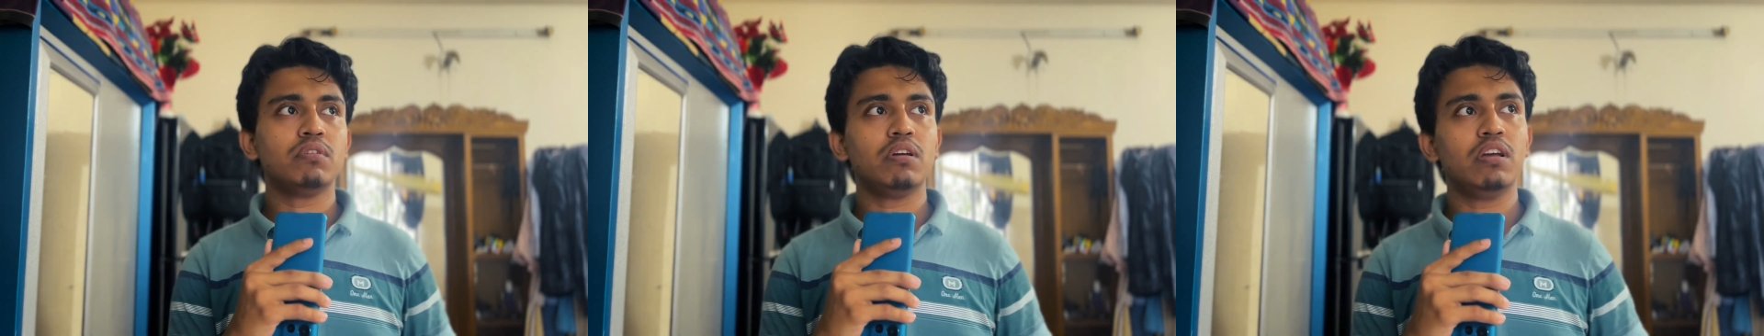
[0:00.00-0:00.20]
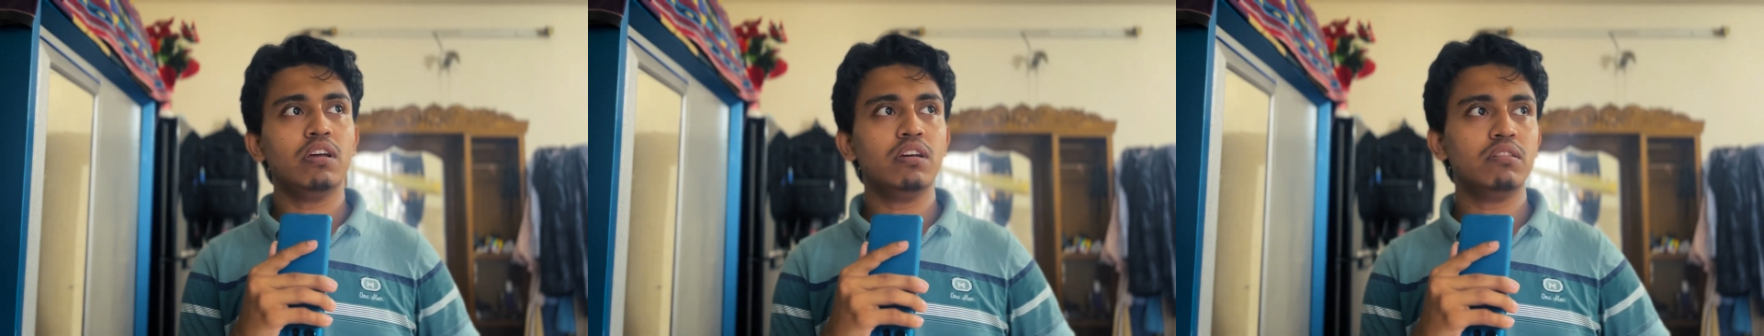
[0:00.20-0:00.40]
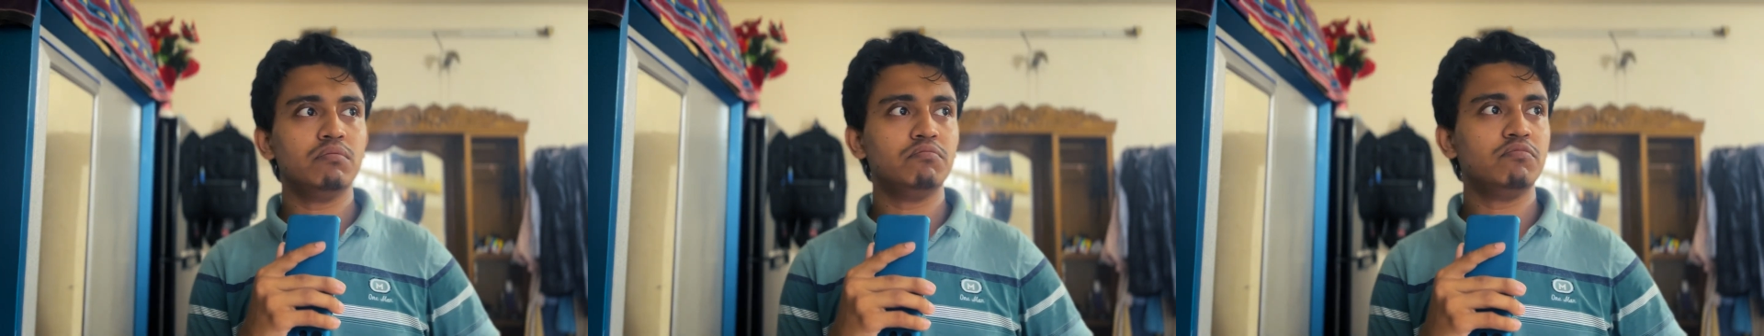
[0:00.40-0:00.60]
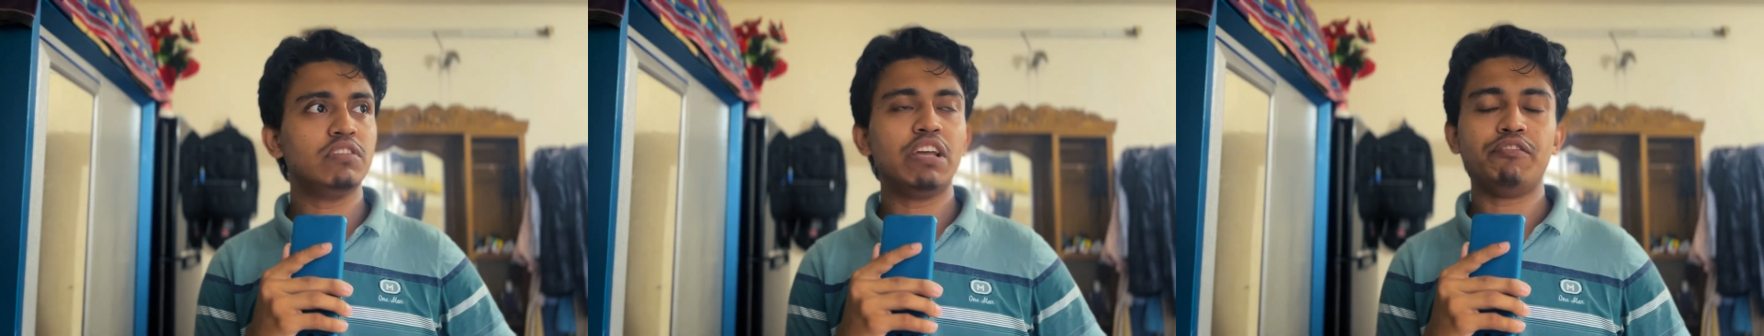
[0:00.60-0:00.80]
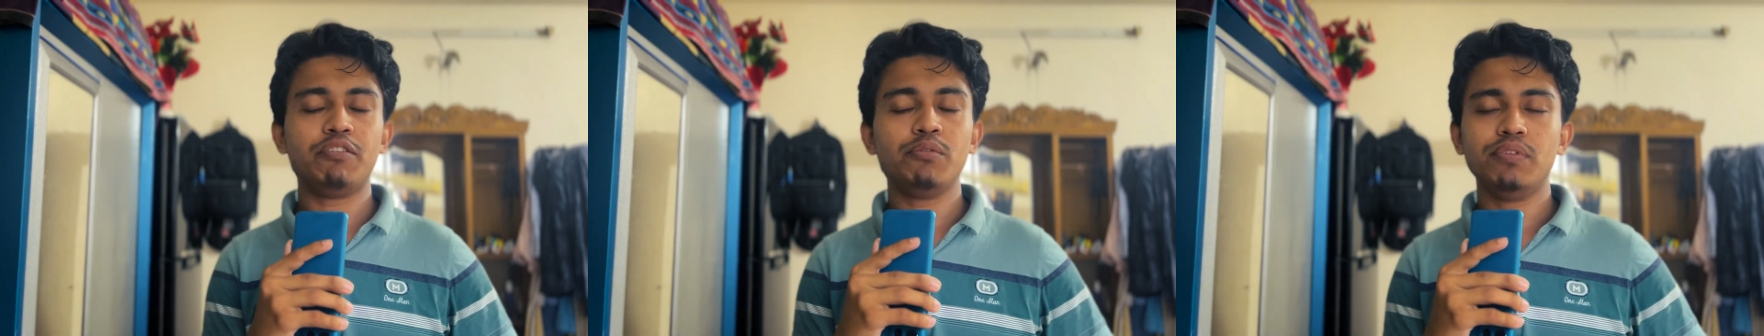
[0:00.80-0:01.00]
a
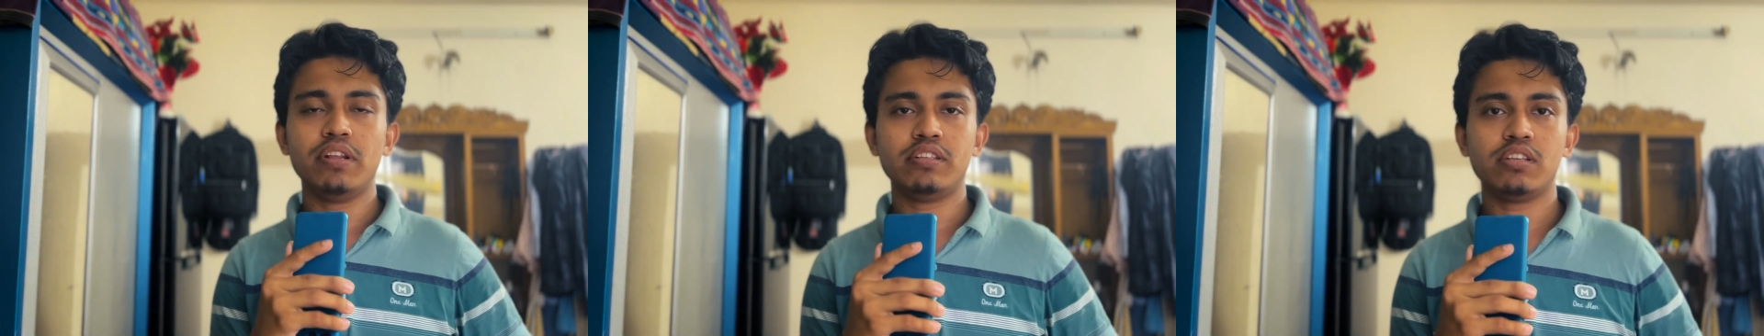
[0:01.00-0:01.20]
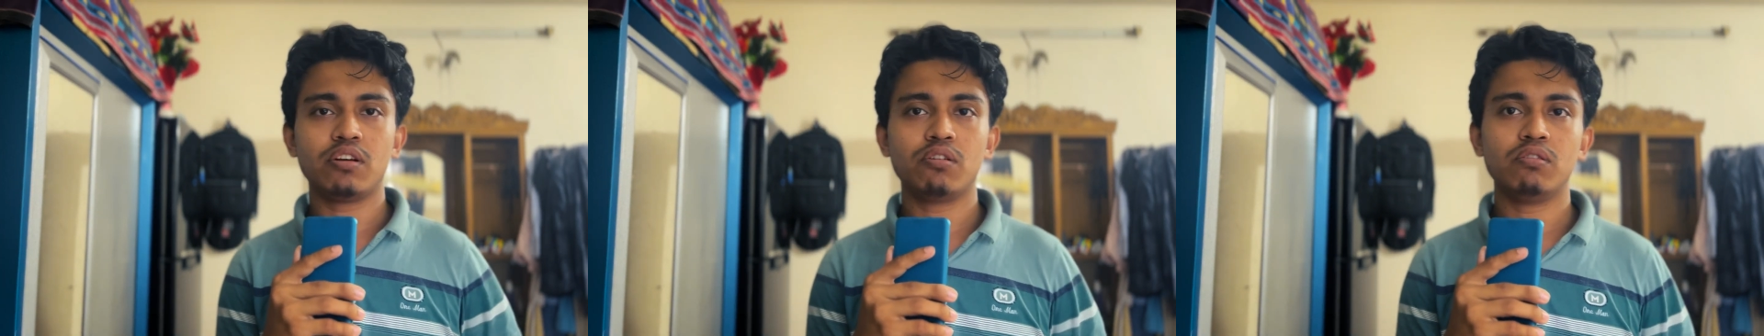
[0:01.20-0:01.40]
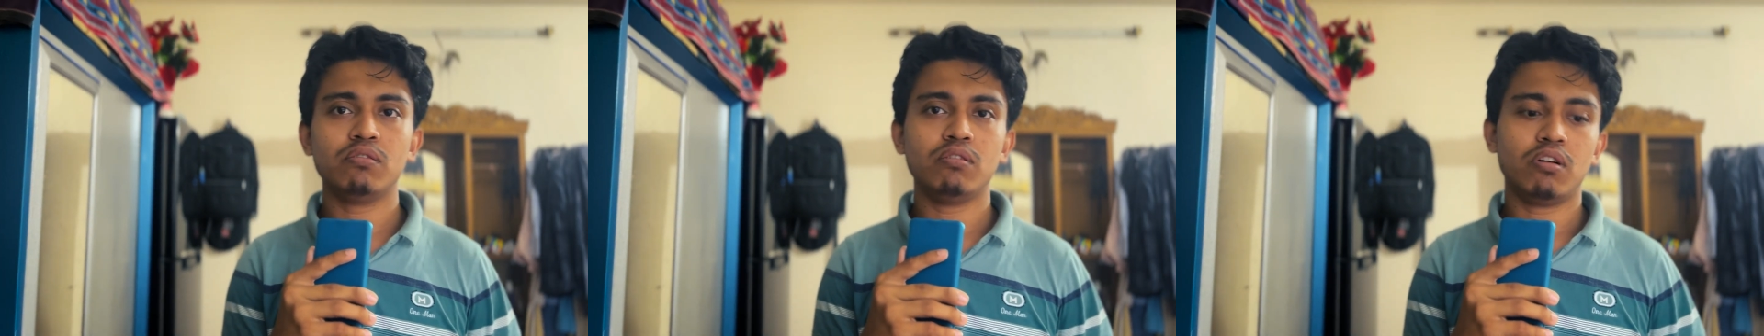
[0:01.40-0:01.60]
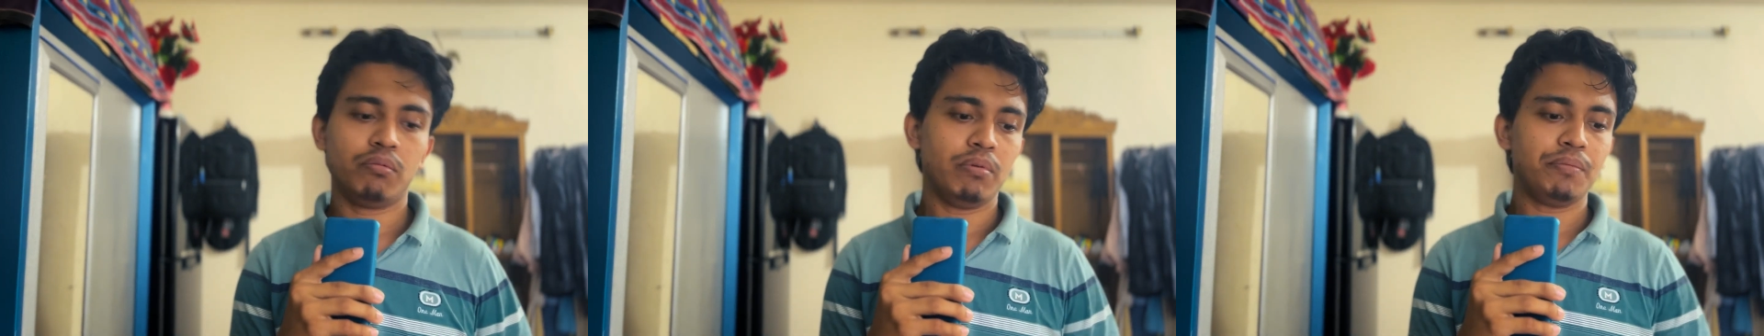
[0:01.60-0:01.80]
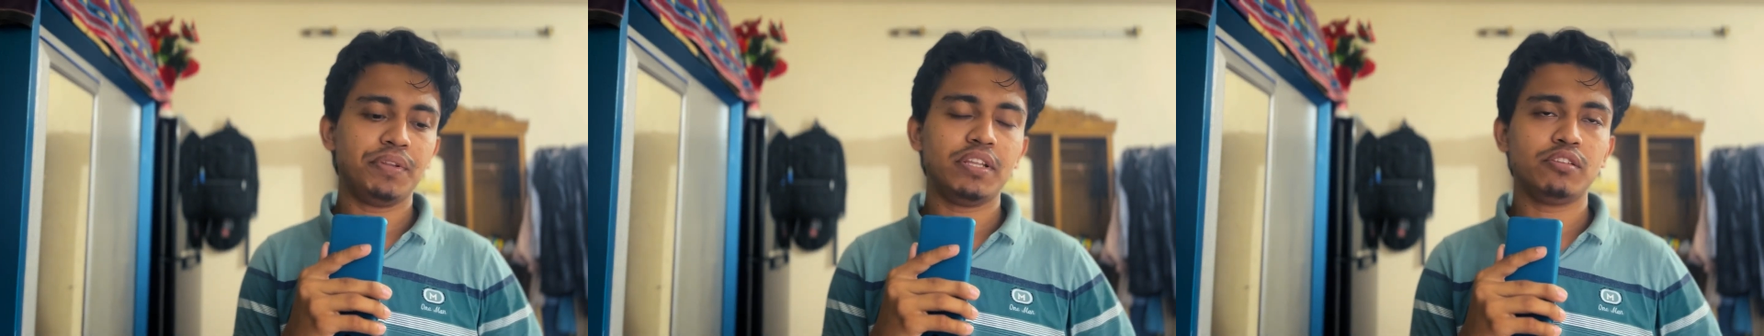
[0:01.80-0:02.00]
few days ago, or
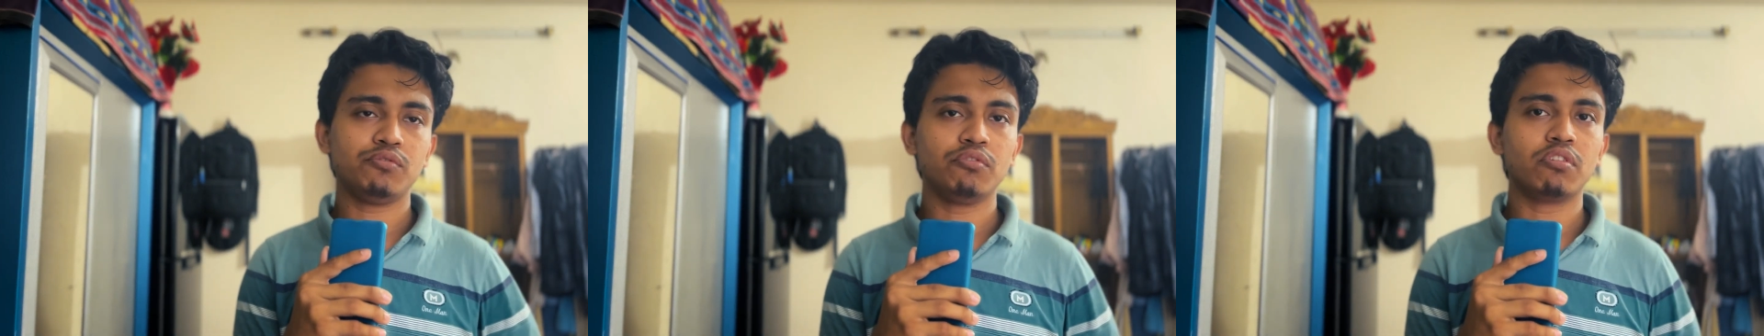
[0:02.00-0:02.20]
maybe this week,